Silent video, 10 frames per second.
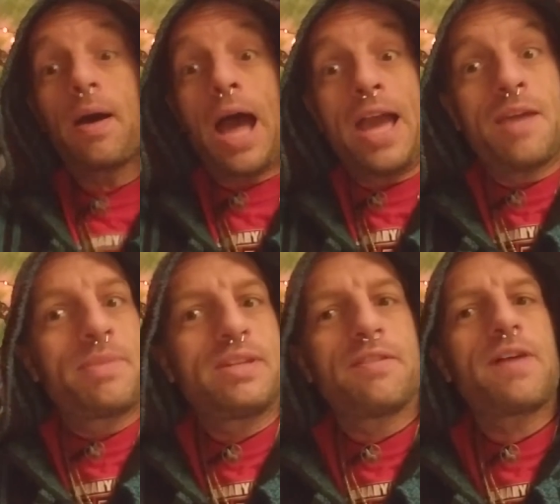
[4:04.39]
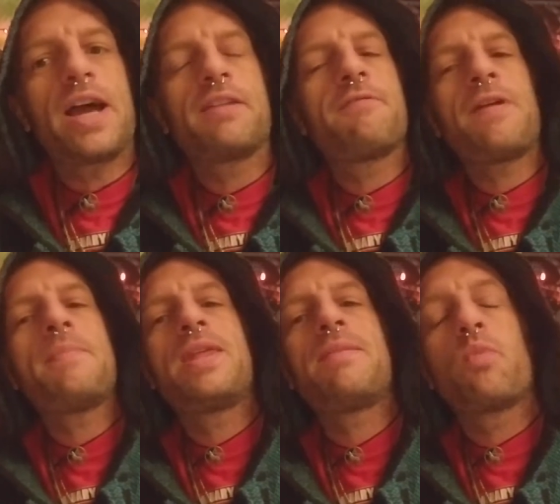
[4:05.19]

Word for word: I am a divine feminine.